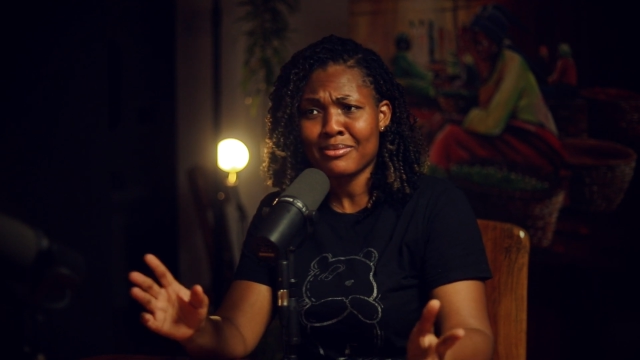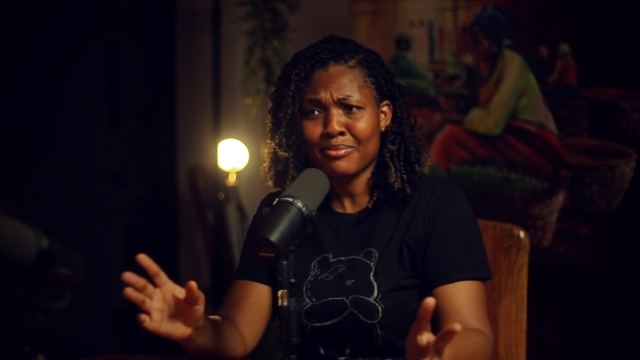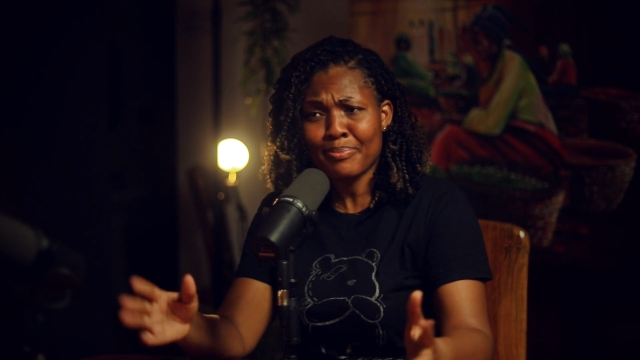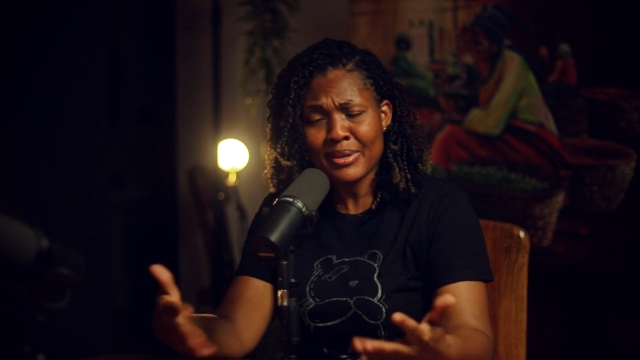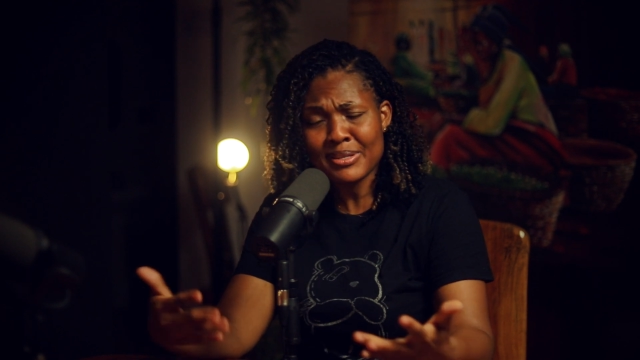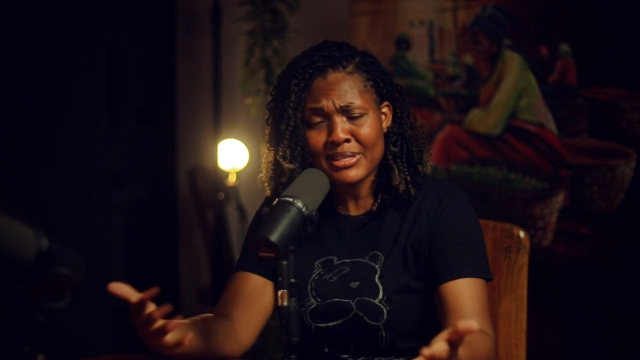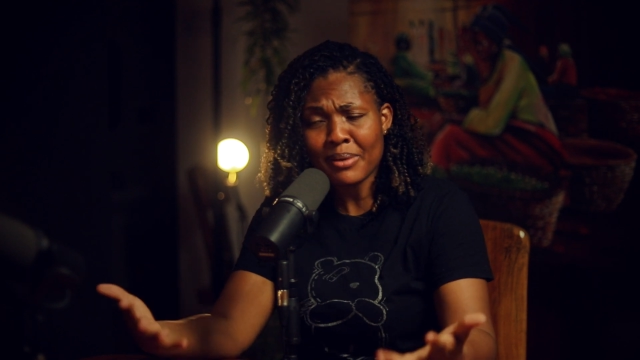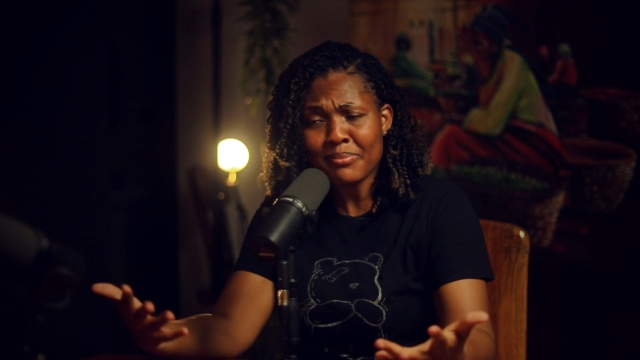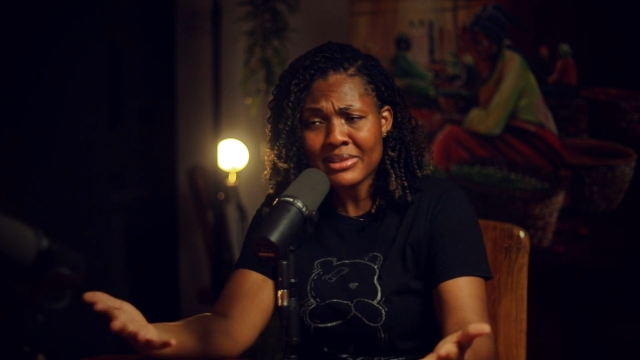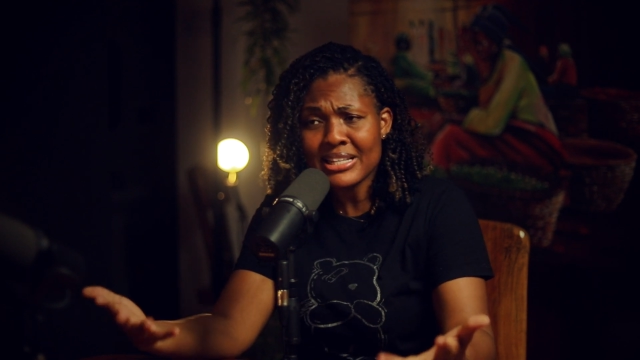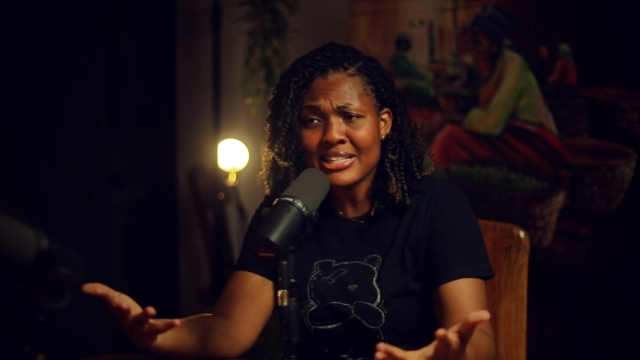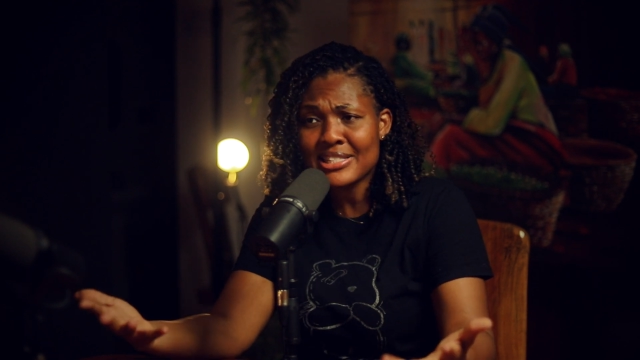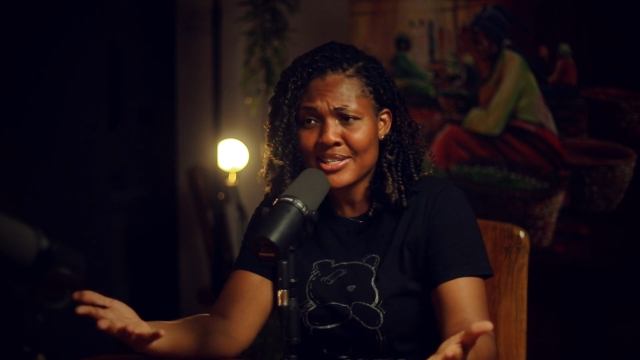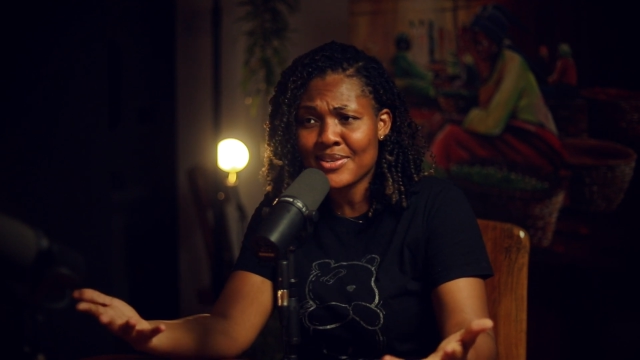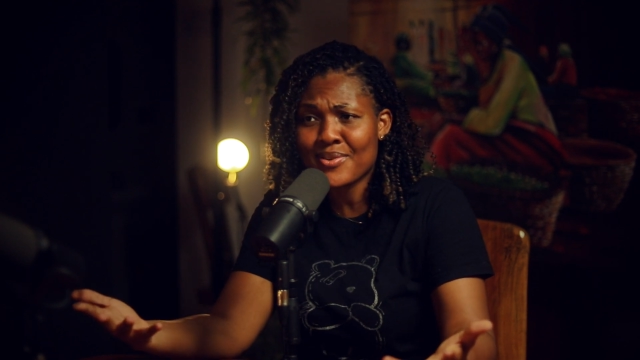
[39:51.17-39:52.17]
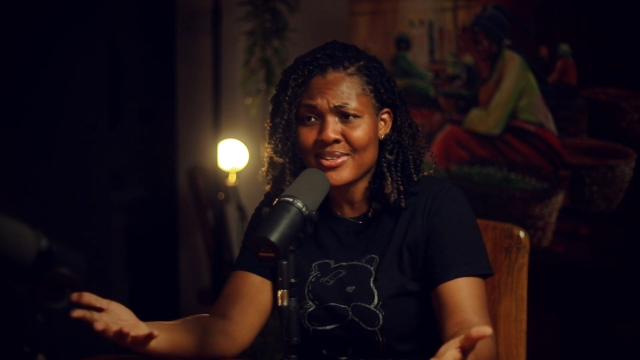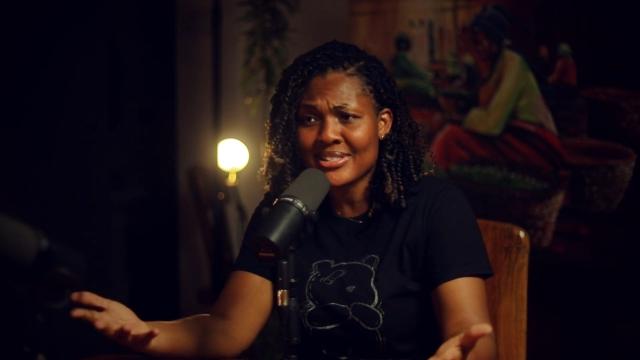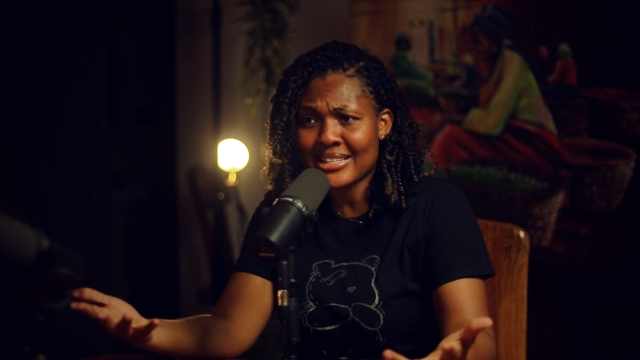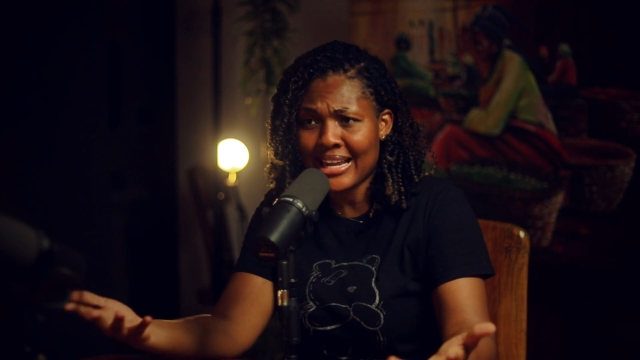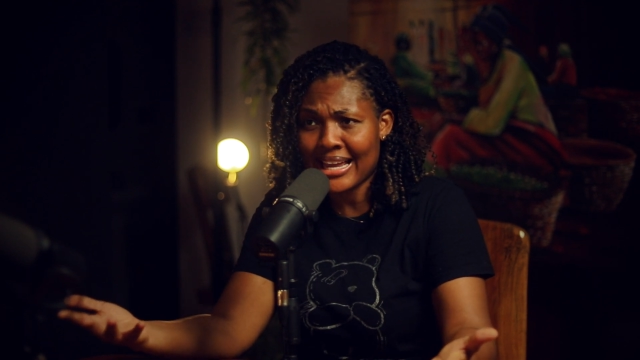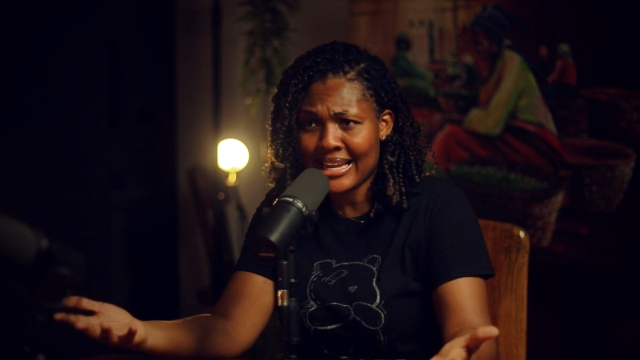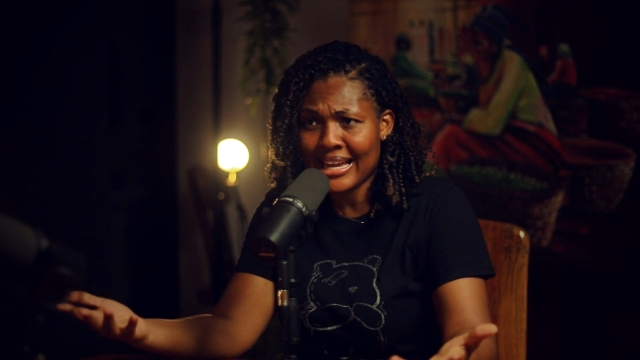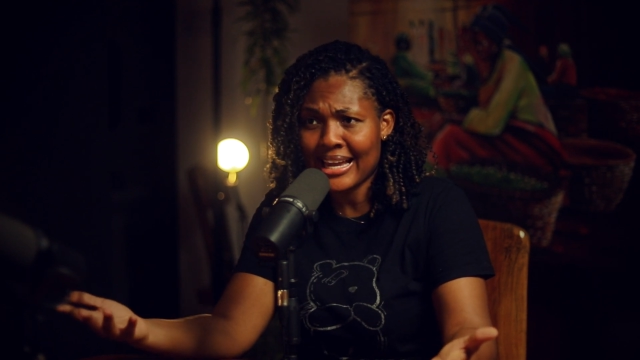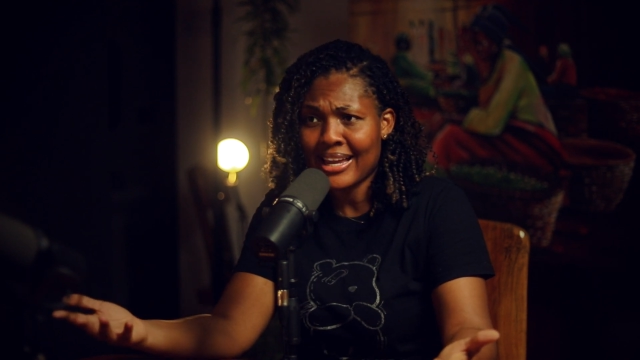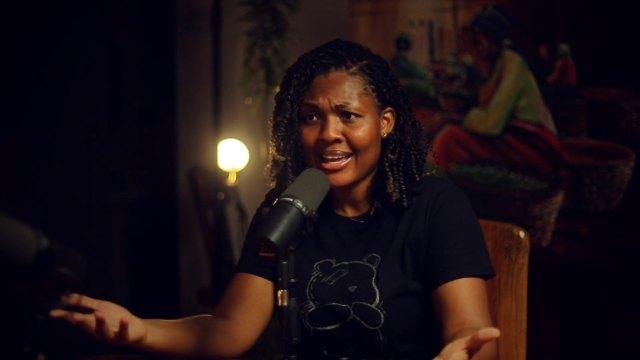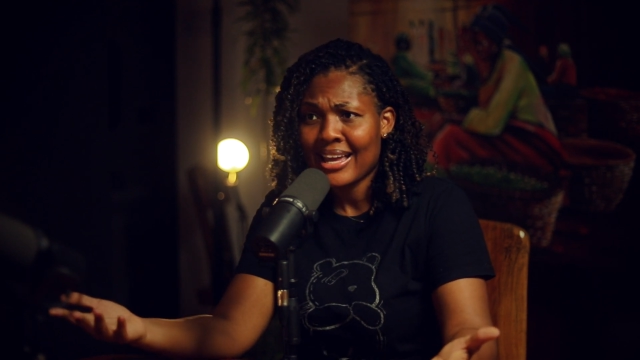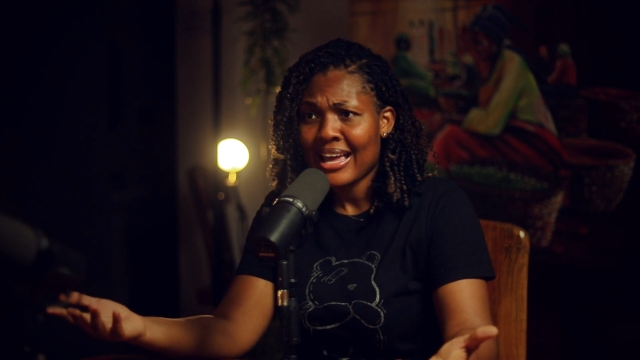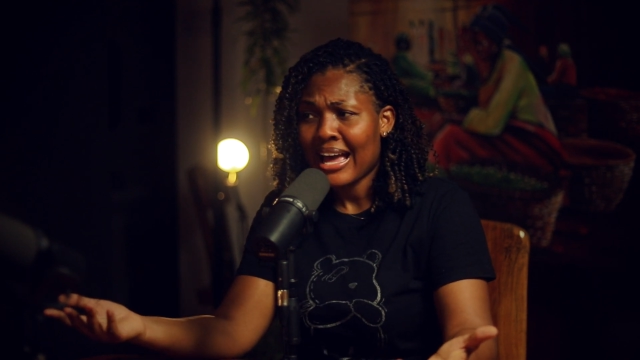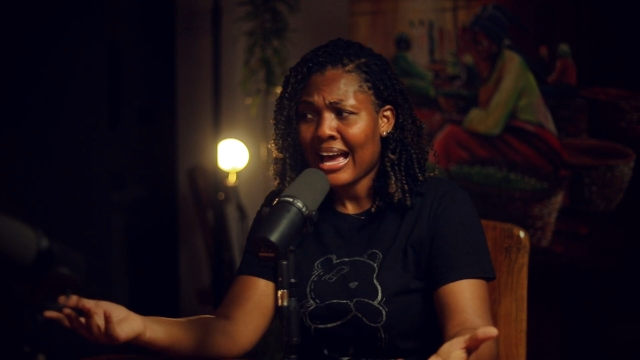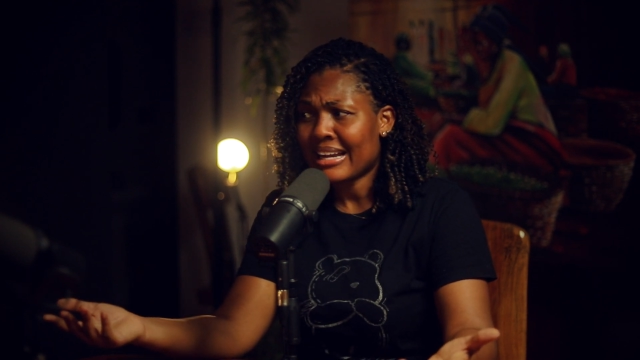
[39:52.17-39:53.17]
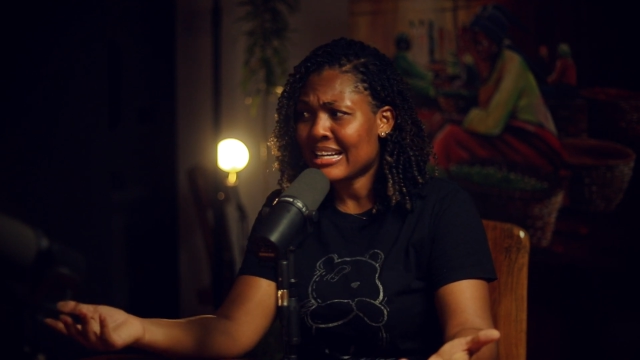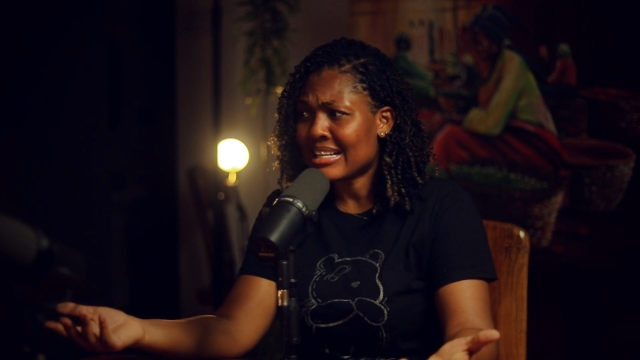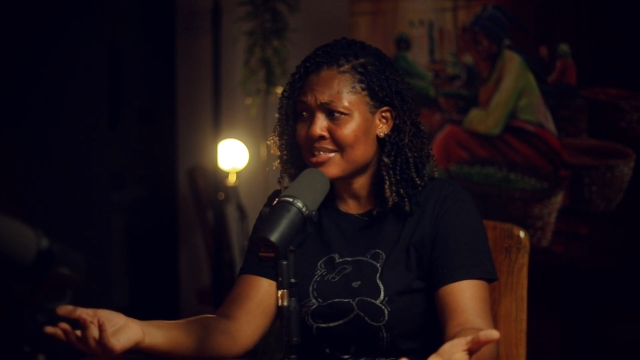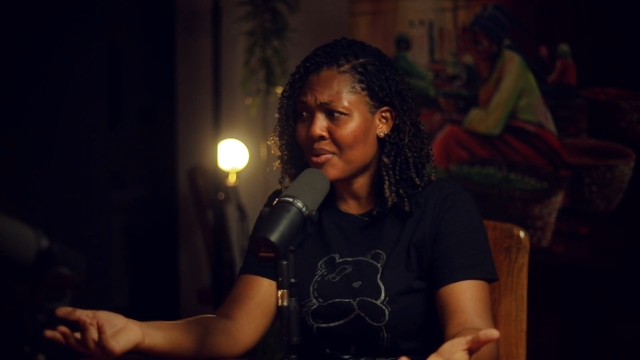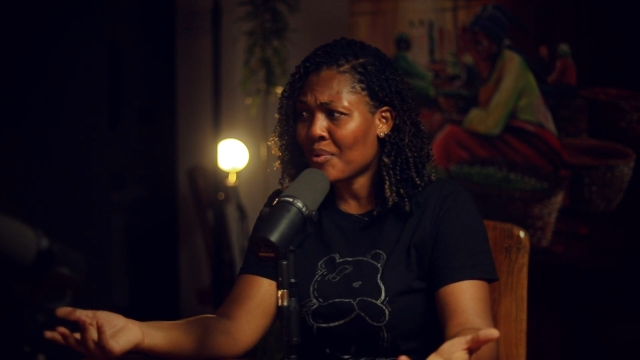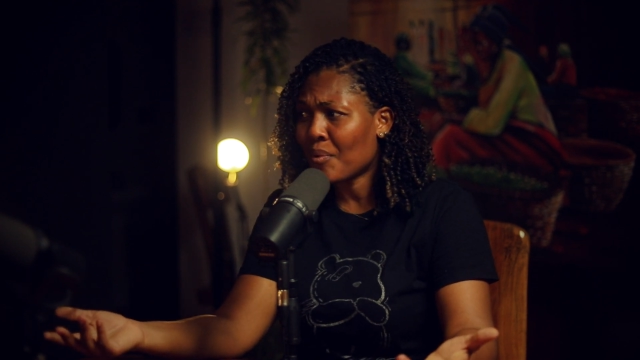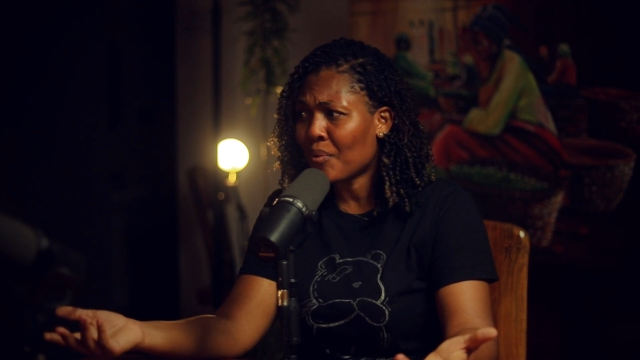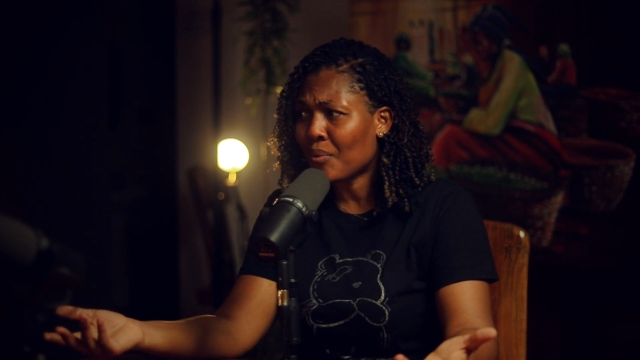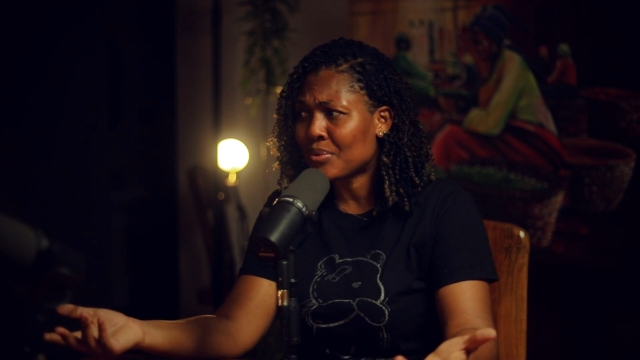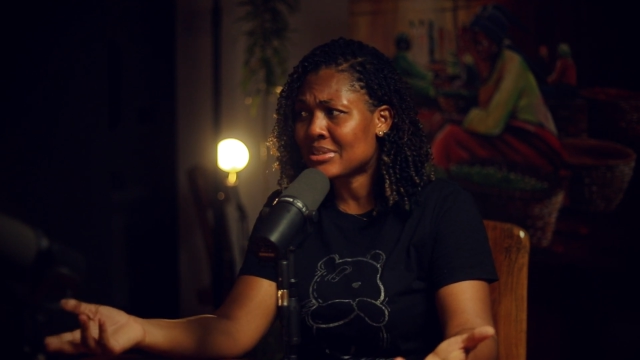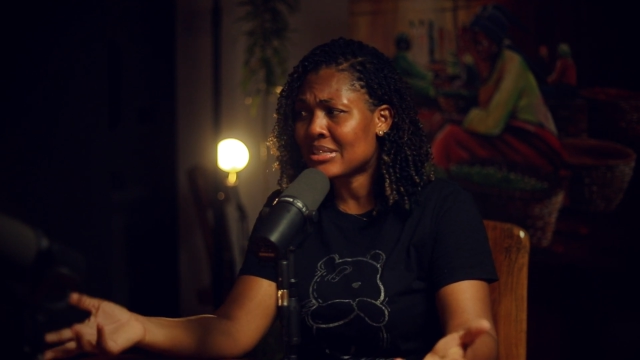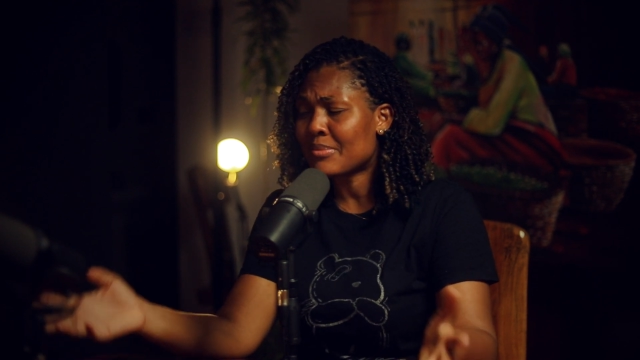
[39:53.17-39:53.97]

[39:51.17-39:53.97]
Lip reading: but something serious now, yeah. And I say, oh,